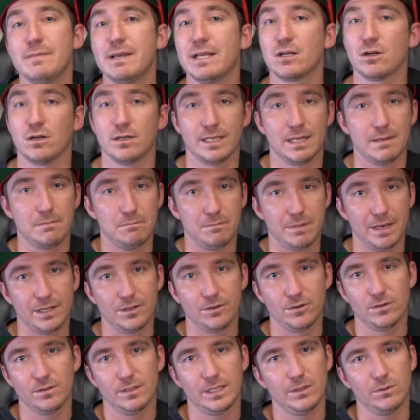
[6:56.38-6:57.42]
to make our day
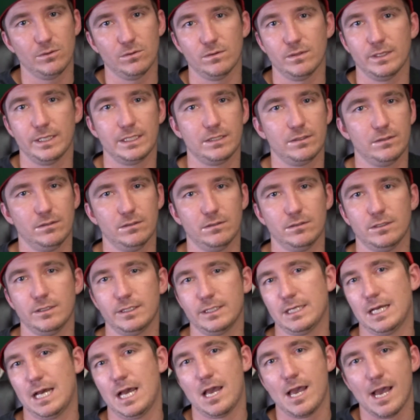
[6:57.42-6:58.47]
better. They were like,
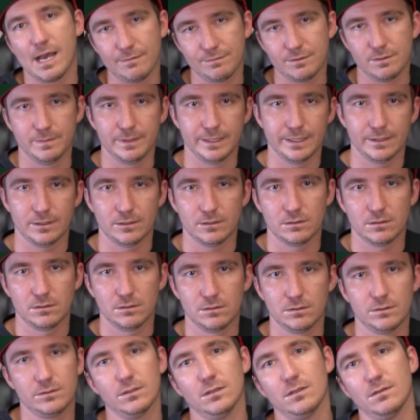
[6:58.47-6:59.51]
literally like, I have to be here.
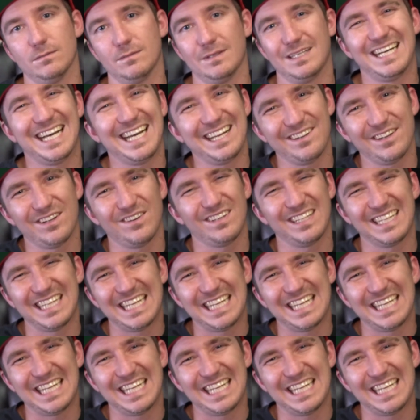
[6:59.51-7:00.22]
So I don't know,